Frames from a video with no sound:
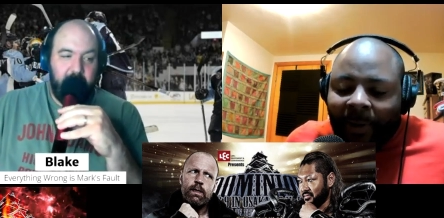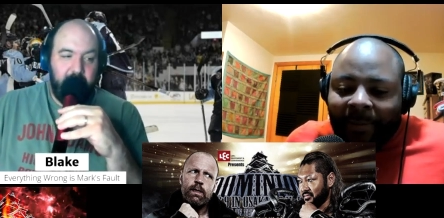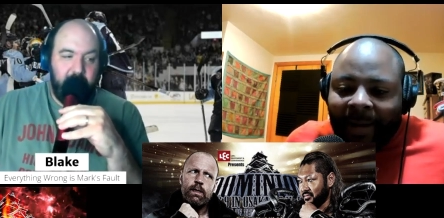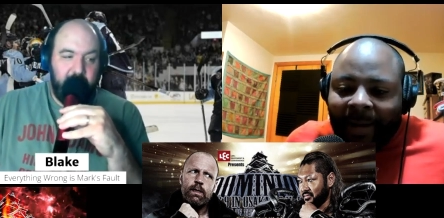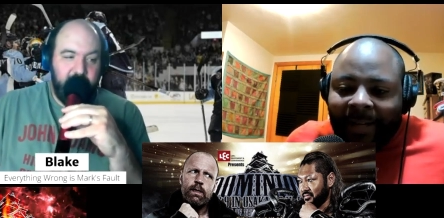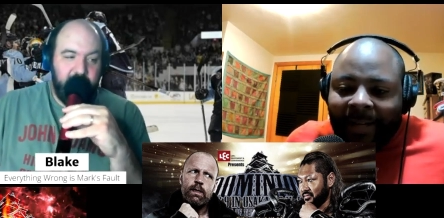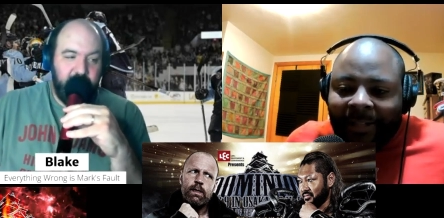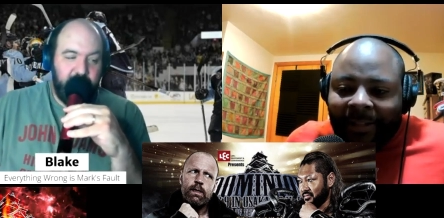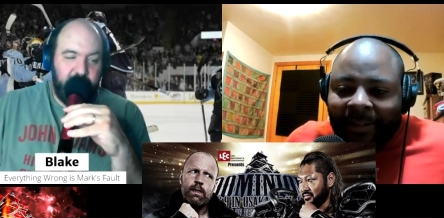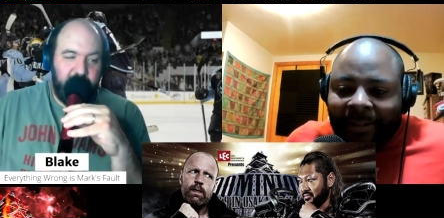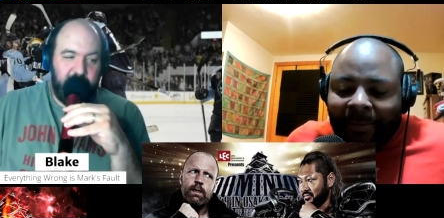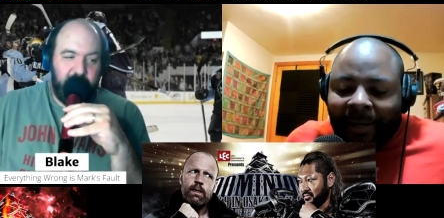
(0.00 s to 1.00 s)
Speaker 1: the match,
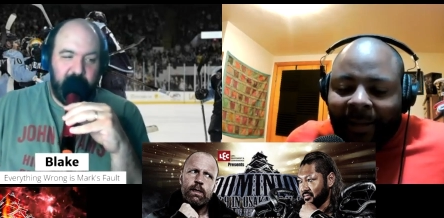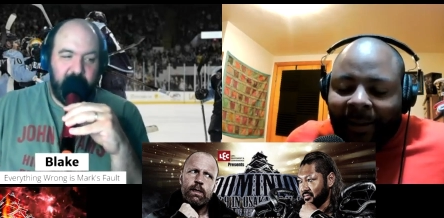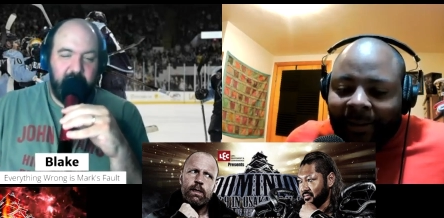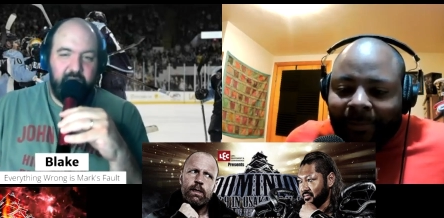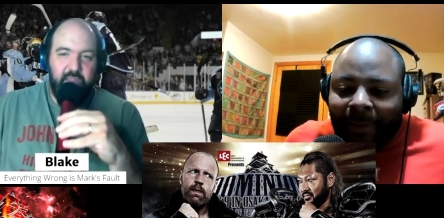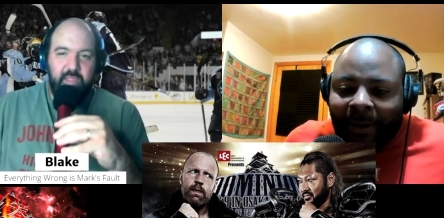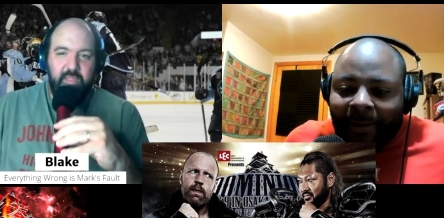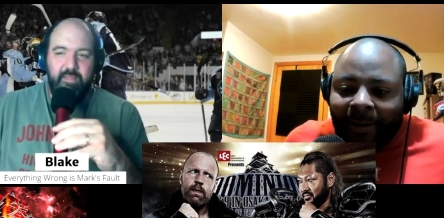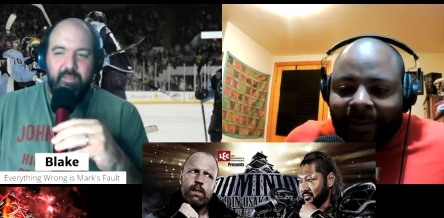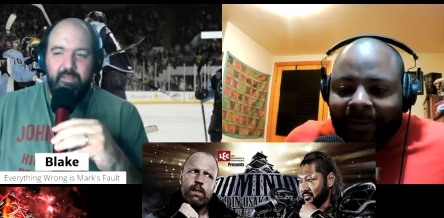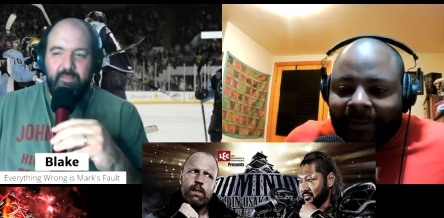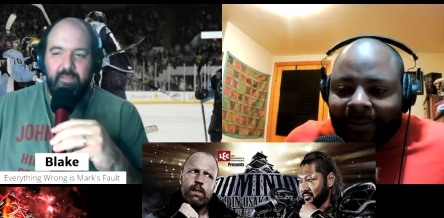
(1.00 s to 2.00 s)
but I lost my
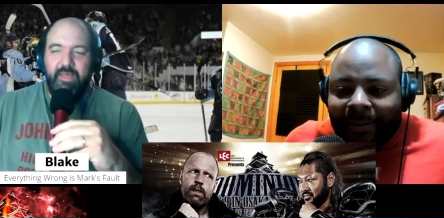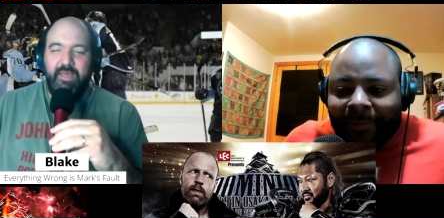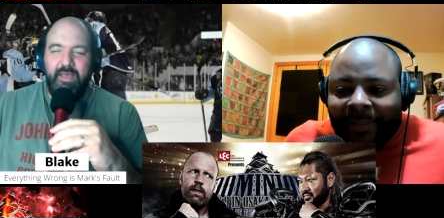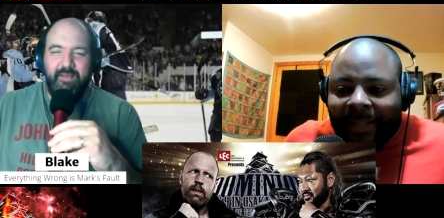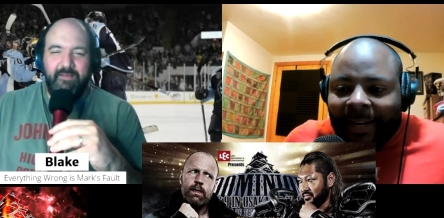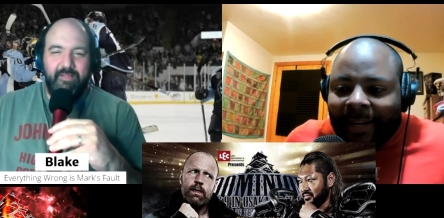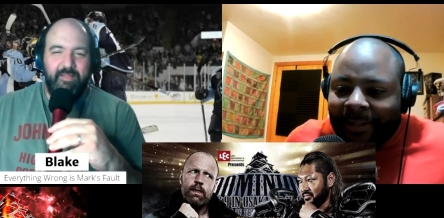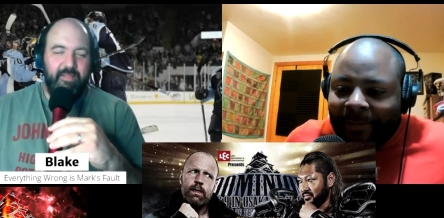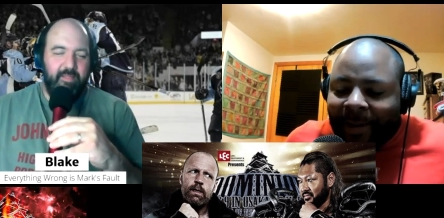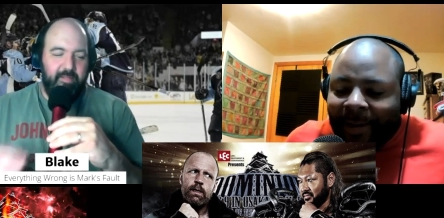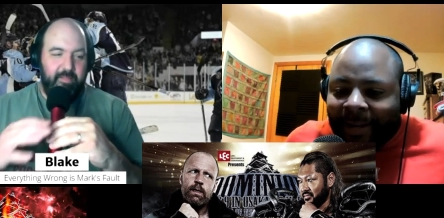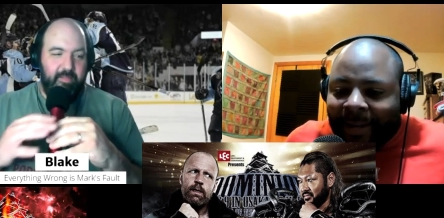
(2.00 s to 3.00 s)
heart. I'm staying in
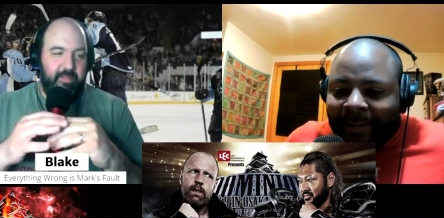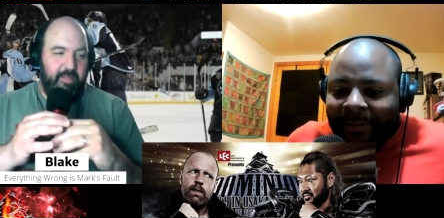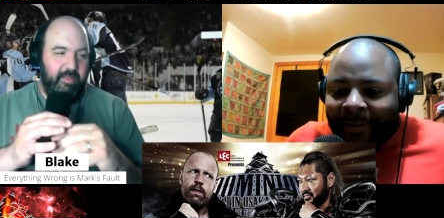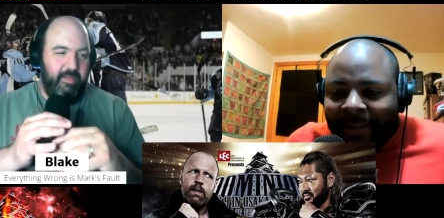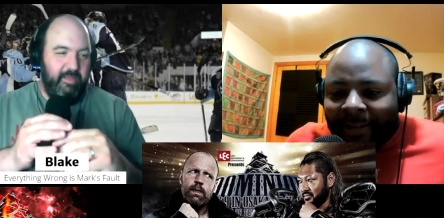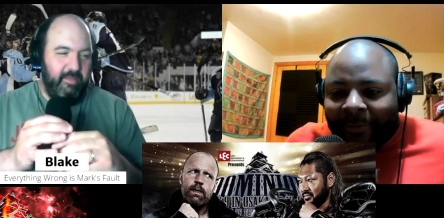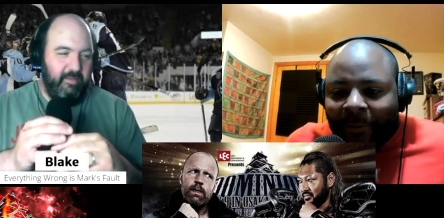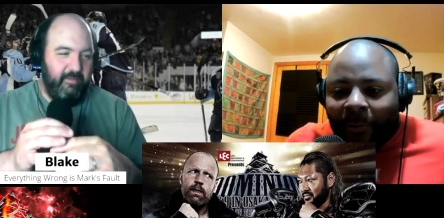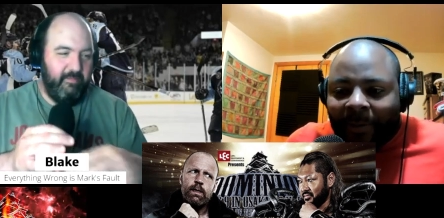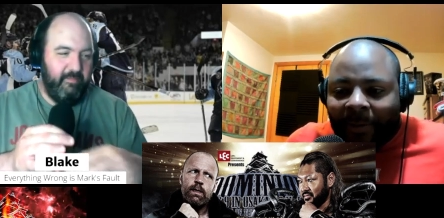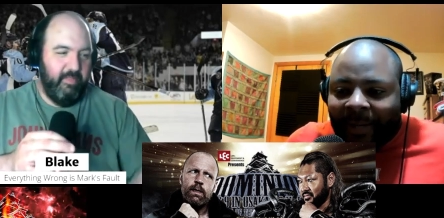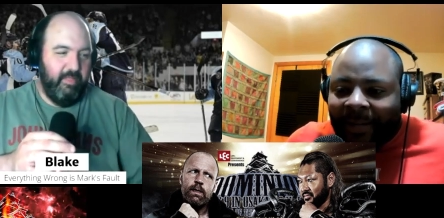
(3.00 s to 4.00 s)
Japan. Evil
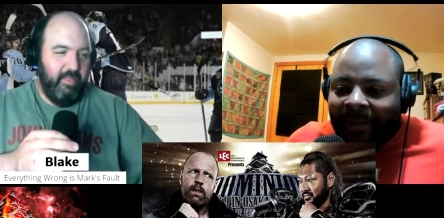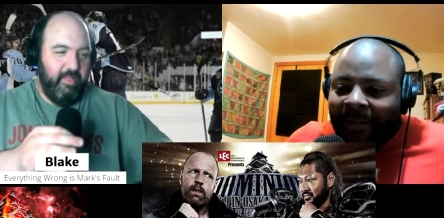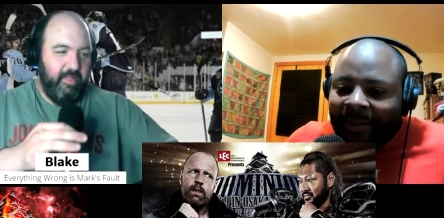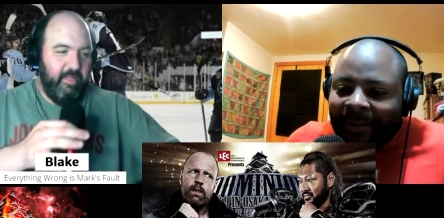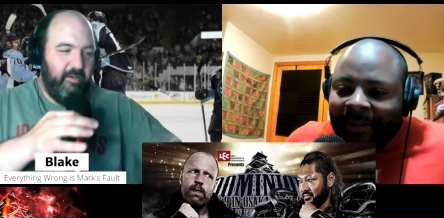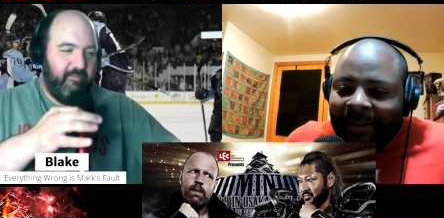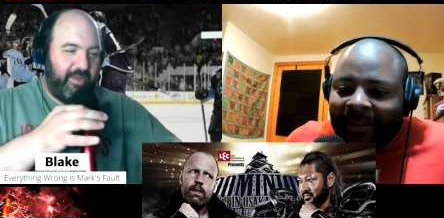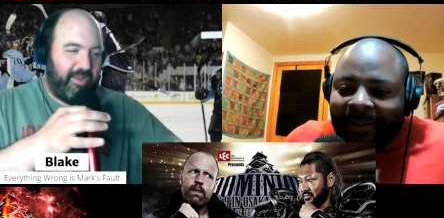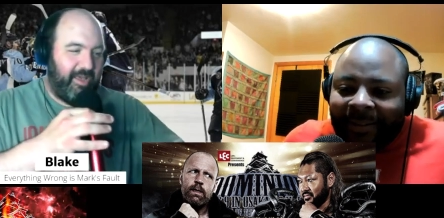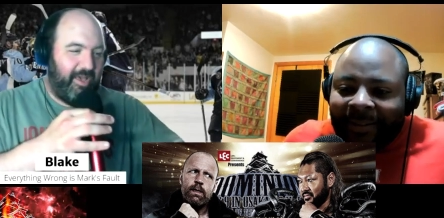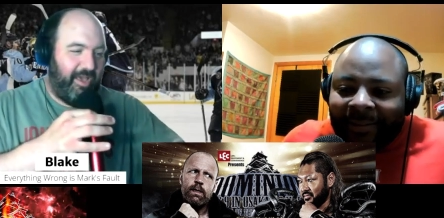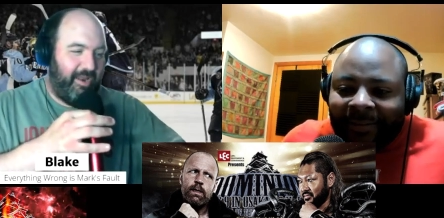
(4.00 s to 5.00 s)
won me.
Speaker 2: Oh my
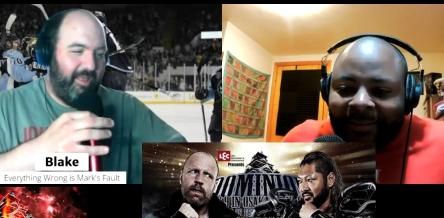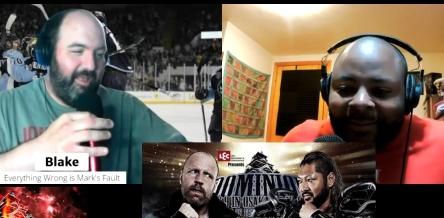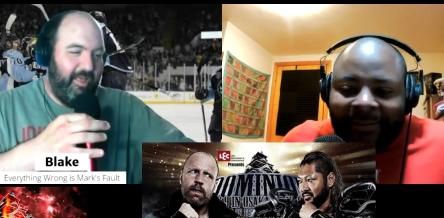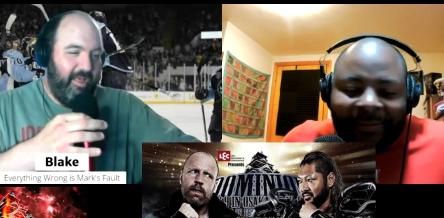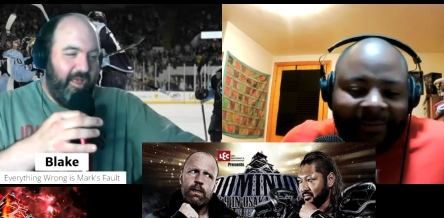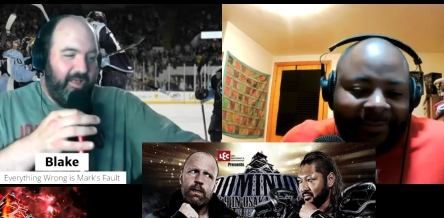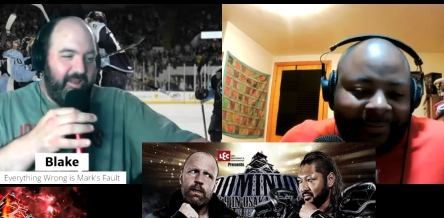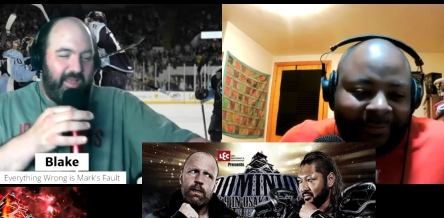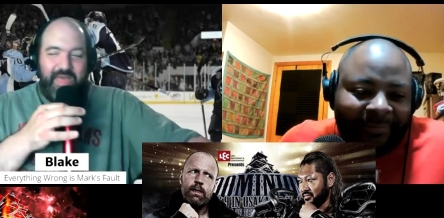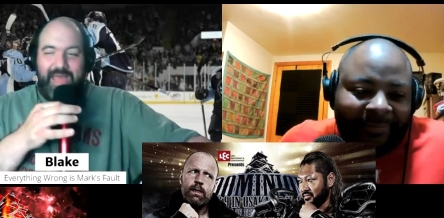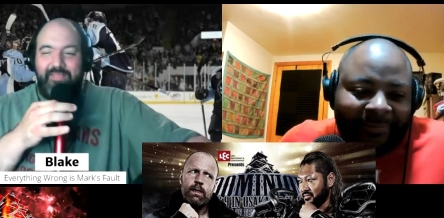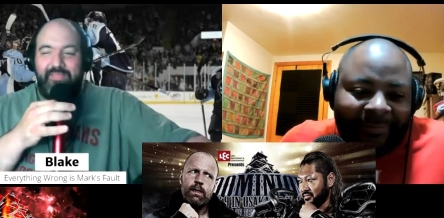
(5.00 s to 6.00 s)
god.
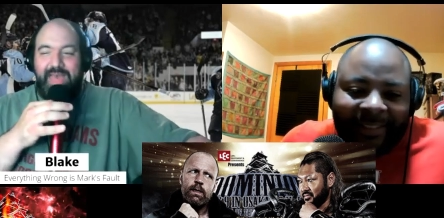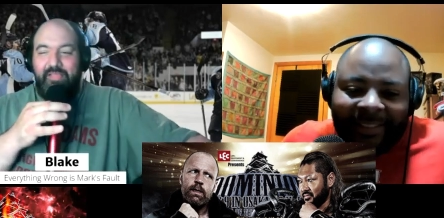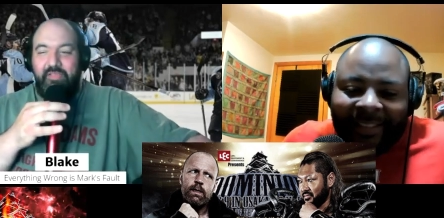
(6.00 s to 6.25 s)
No, that that